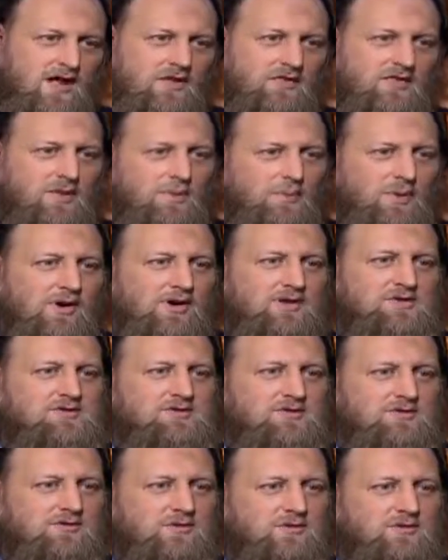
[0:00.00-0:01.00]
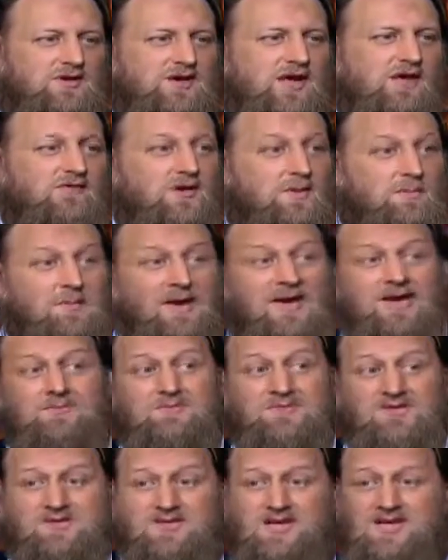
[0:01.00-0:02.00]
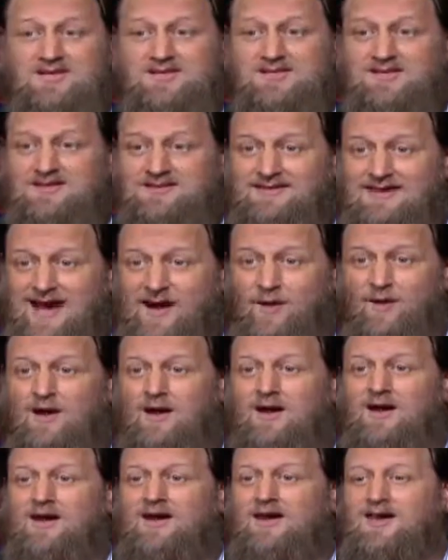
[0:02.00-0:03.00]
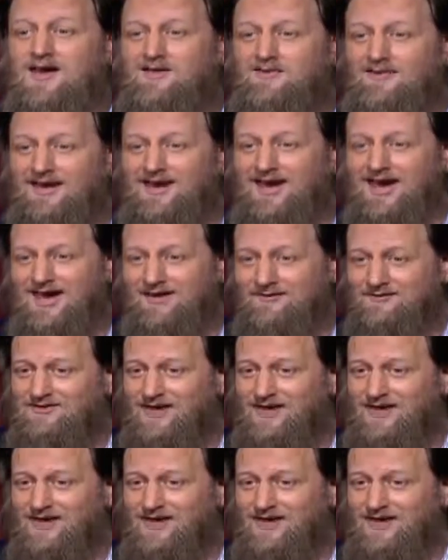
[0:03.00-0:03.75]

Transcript: The person who never made mistakes in dawah never gave